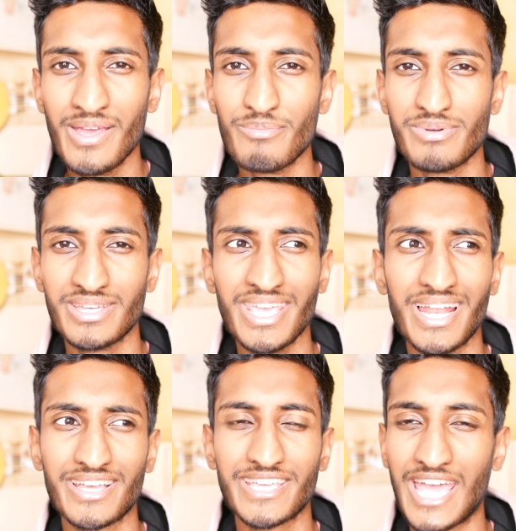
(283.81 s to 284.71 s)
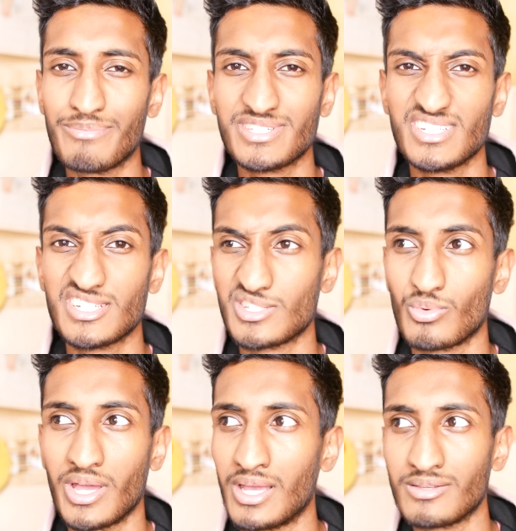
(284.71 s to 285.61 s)
But yeah, like a chemist is just
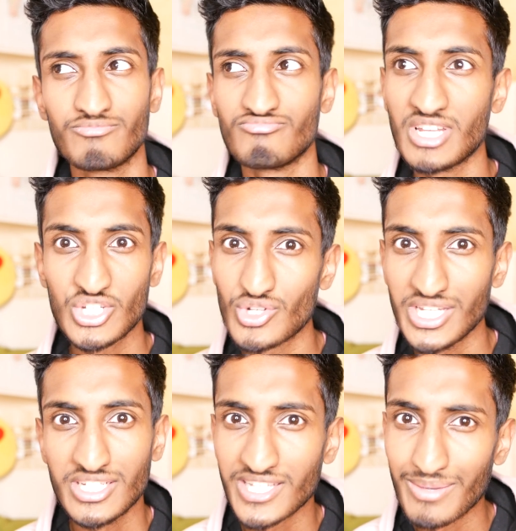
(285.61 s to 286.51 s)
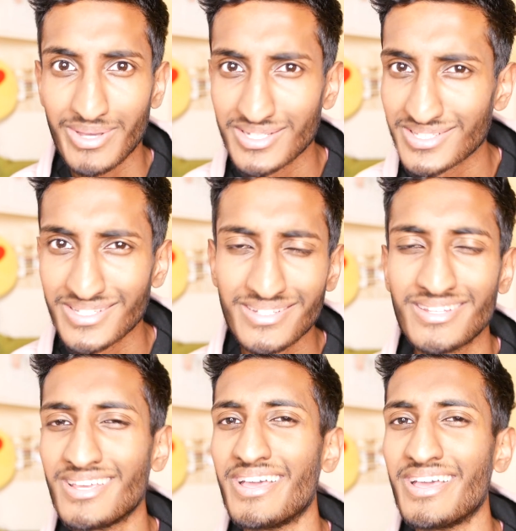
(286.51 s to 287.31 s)
where literally you just get medicine.